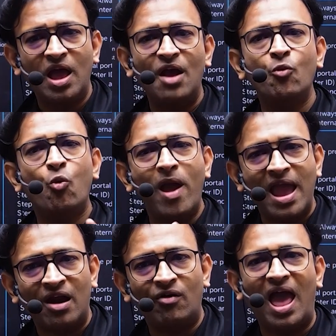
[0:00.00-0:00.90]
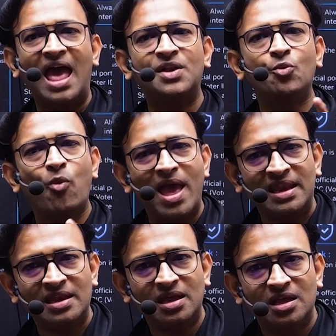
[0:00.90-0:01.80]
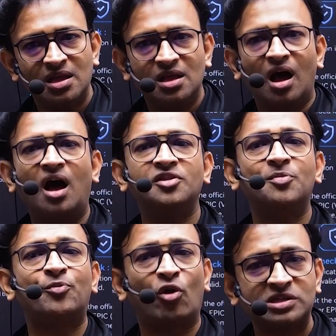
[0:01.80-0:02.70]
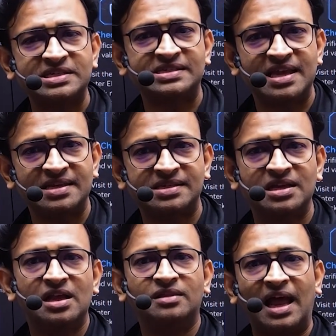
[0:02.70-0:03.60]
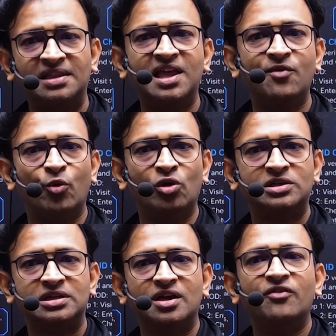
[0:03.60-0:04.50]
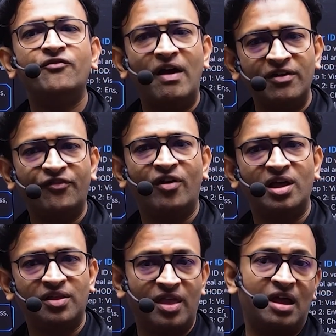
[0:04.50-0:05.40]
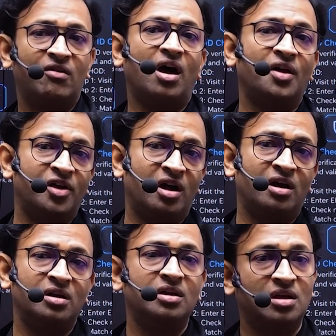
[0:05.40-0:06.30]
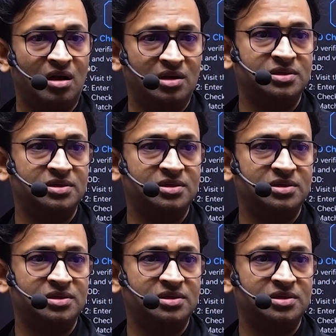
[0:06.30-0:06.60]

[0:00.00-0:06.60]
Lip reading: where, and when are the processes that they would verify their Aadhaar card.